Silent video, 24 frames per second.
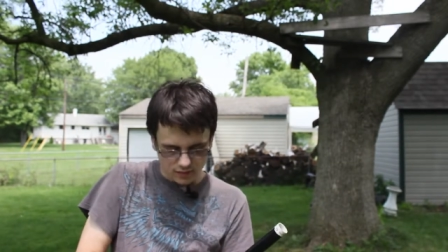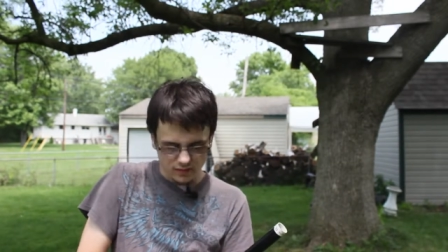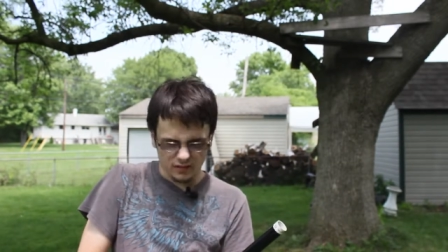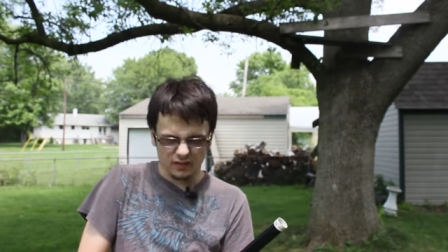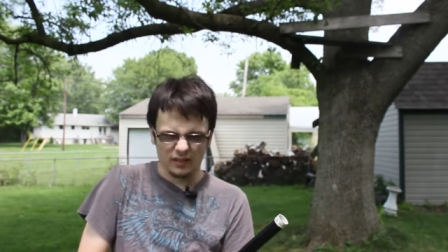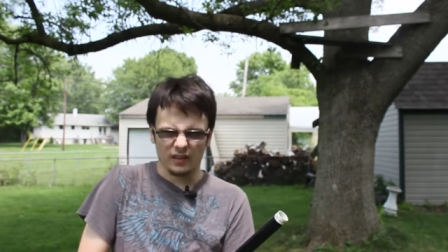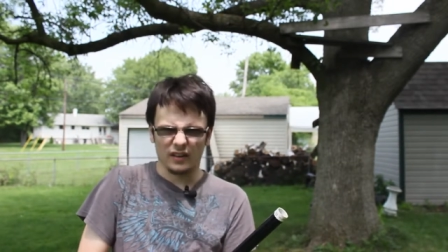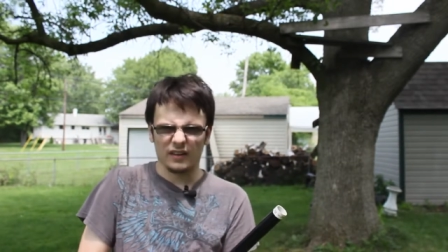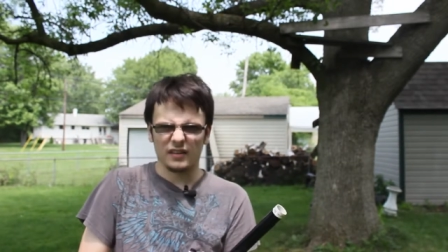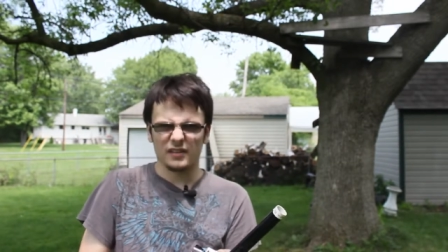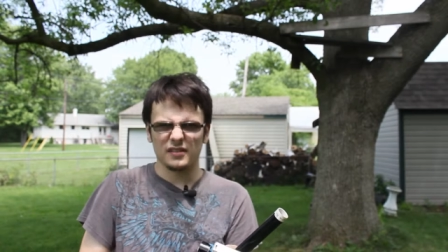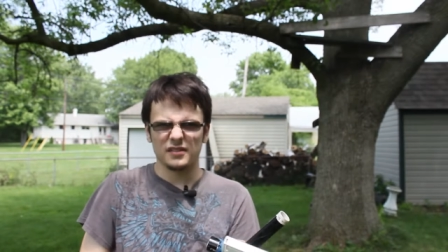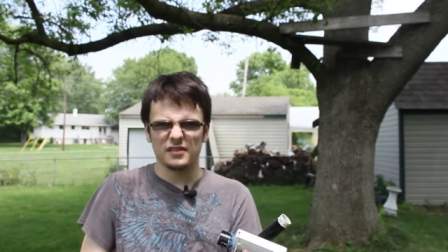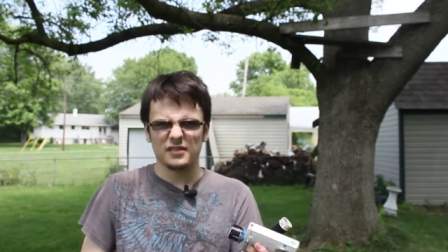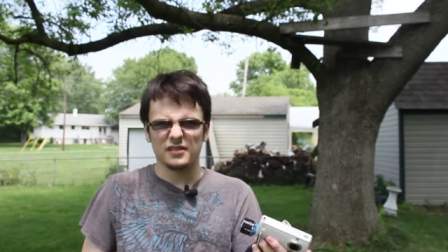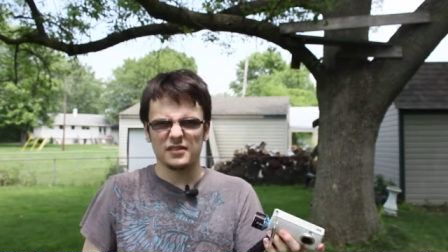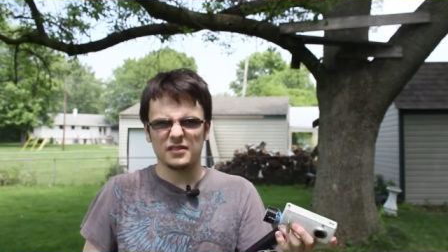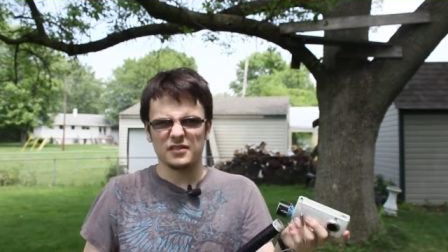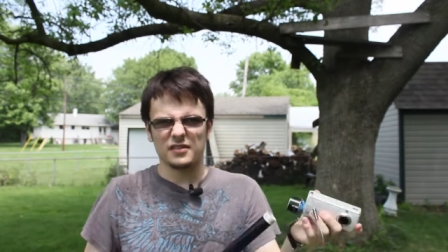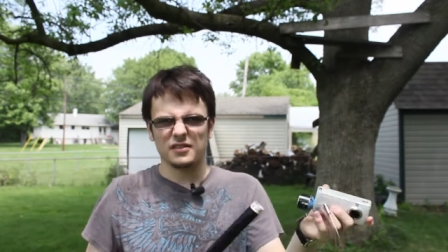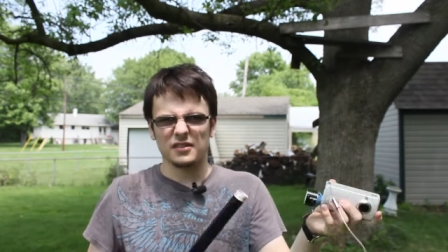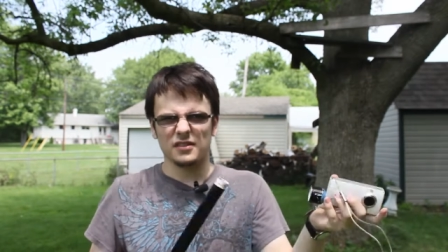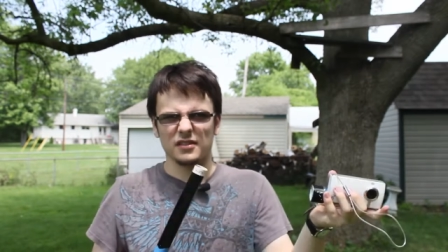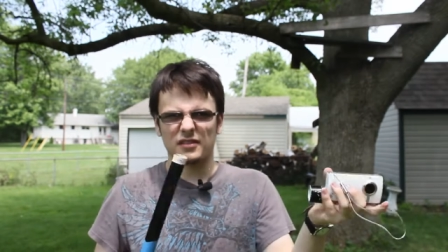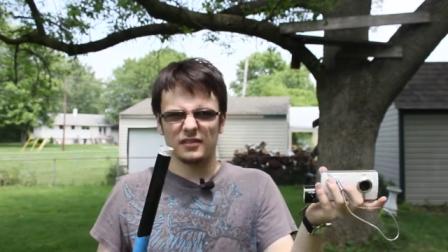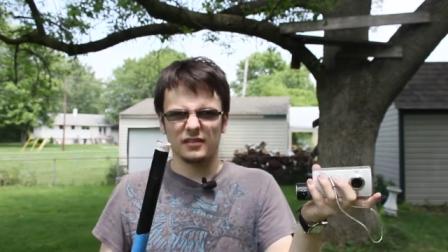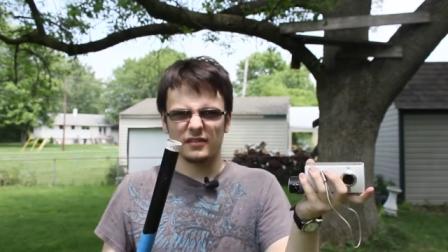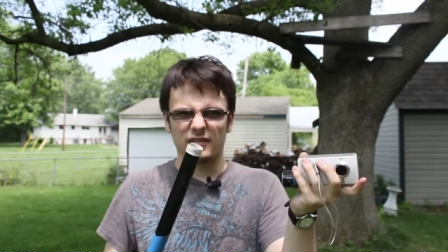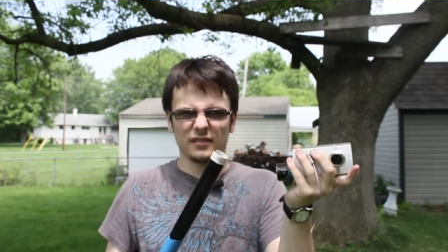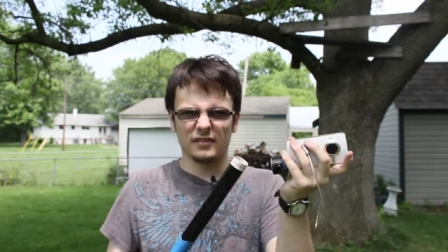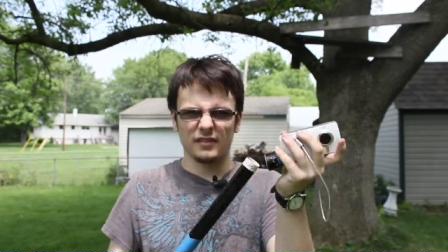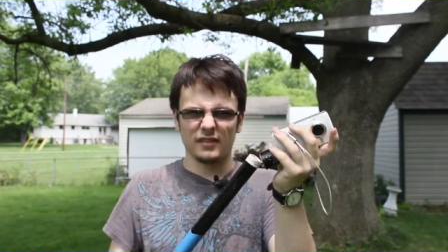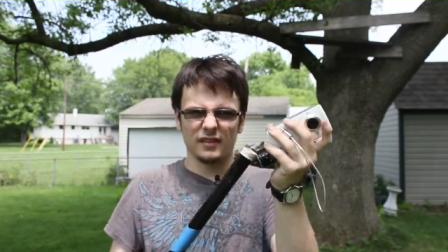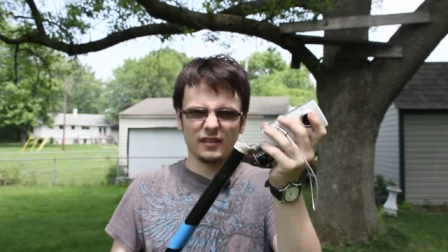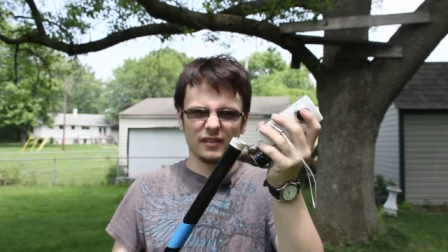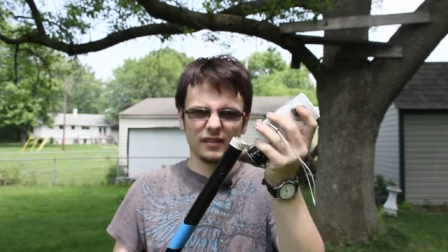Okay, so
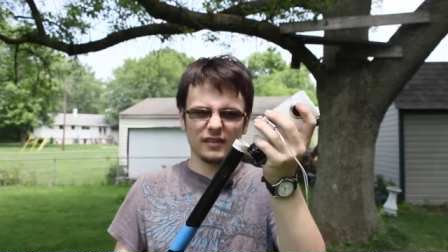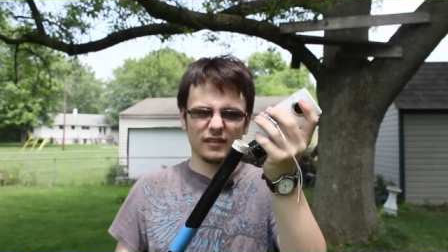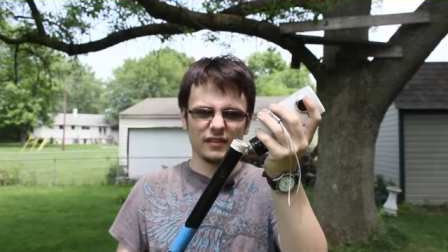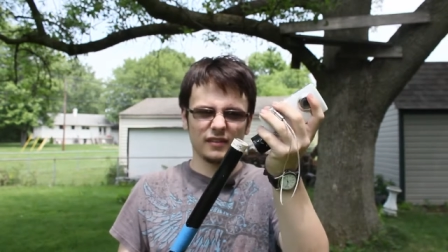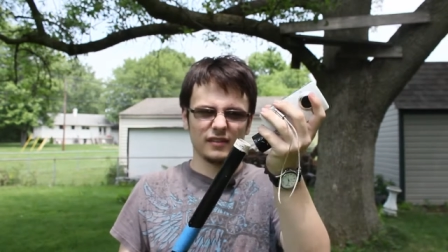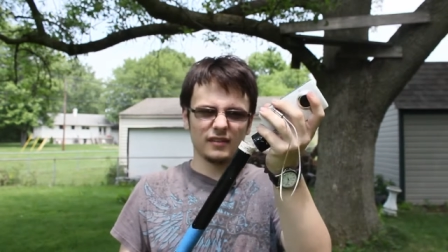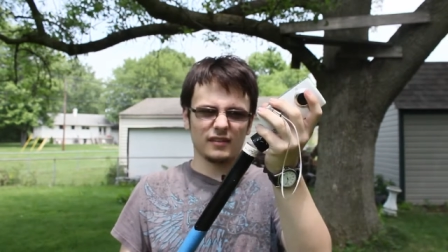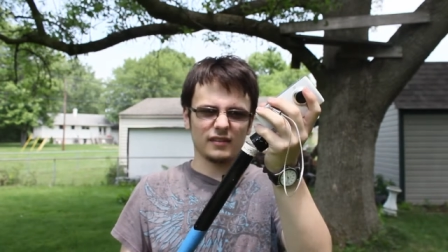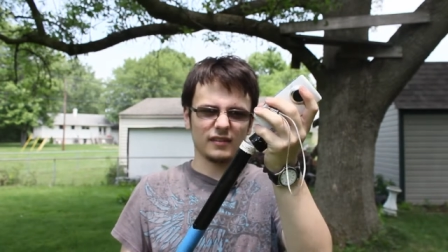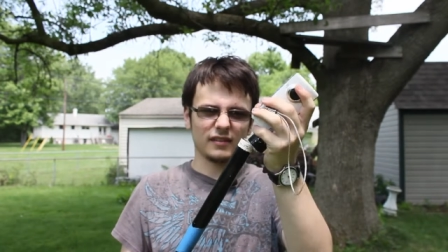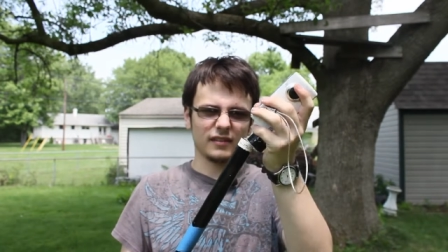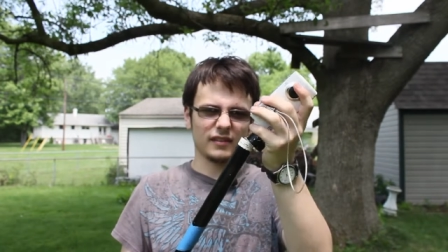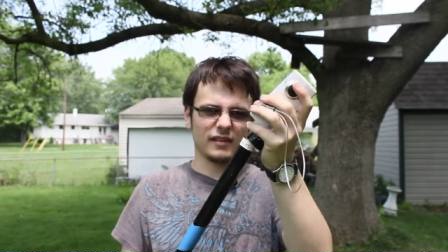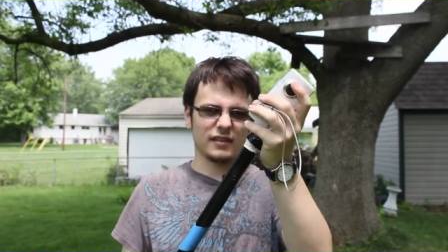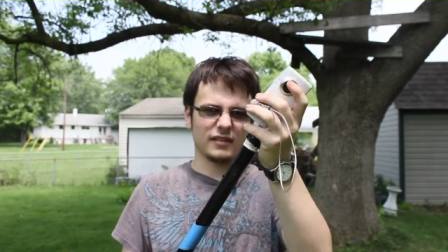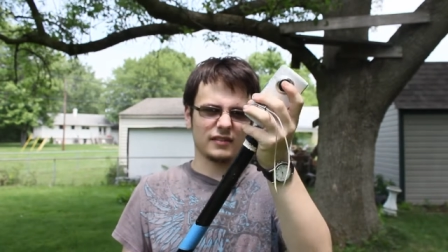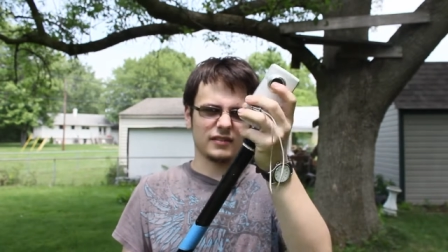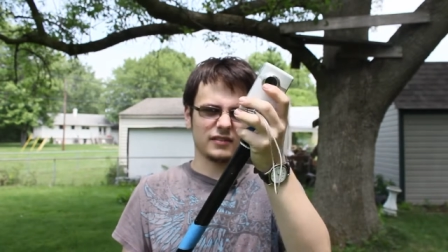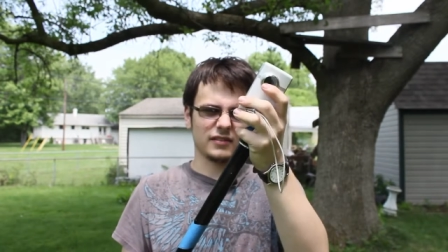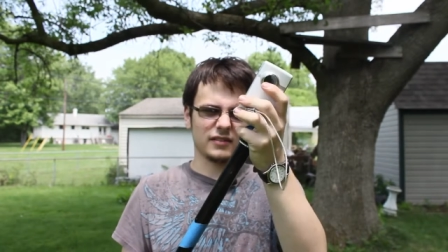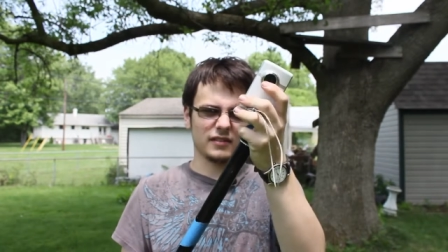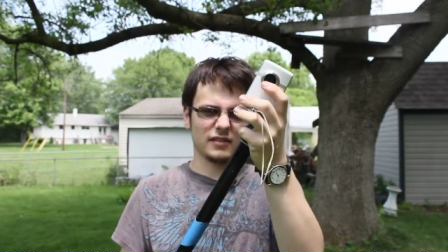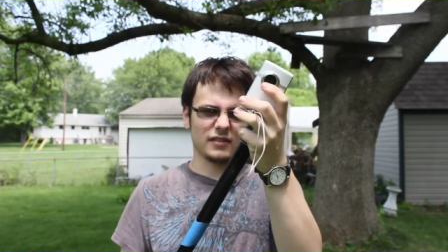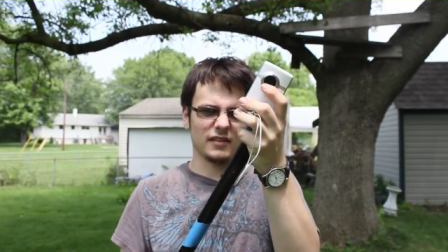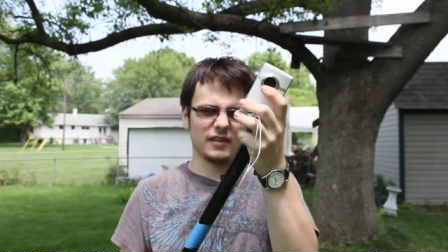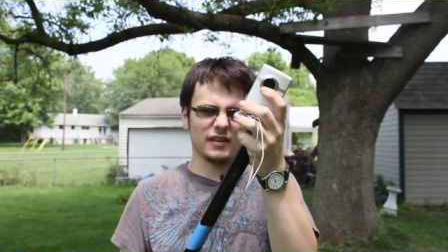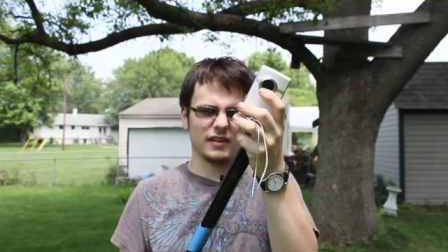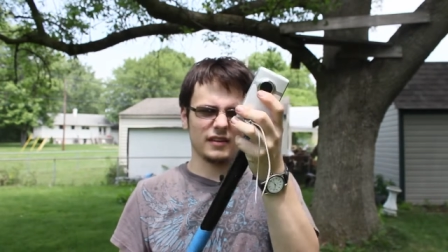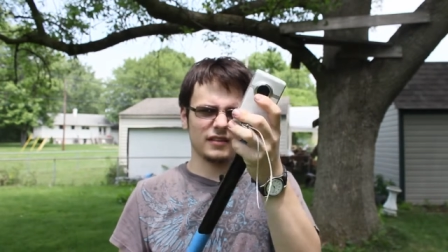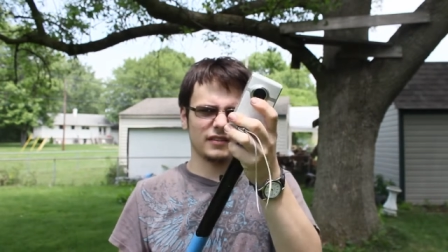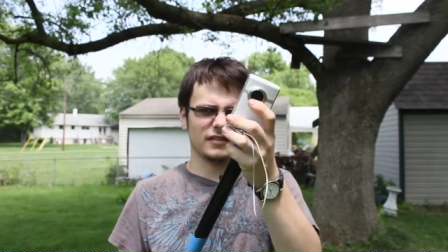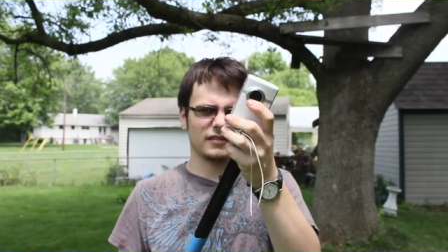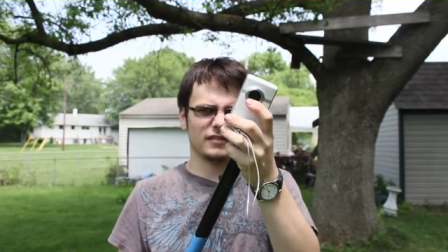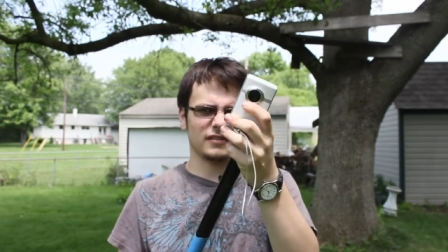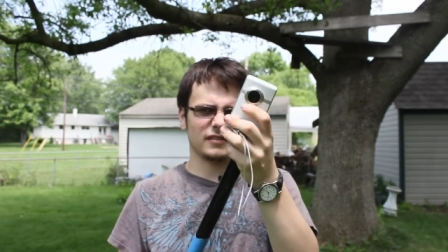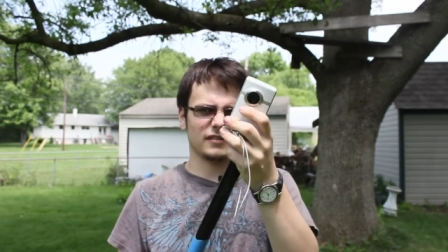now it's on
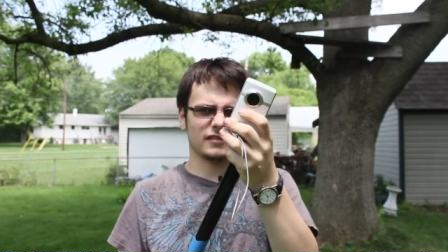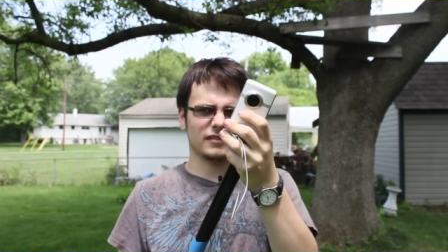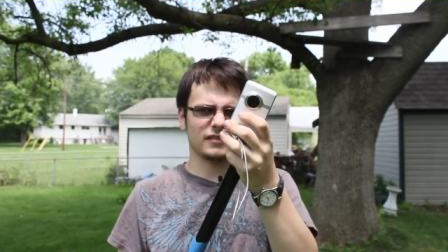there.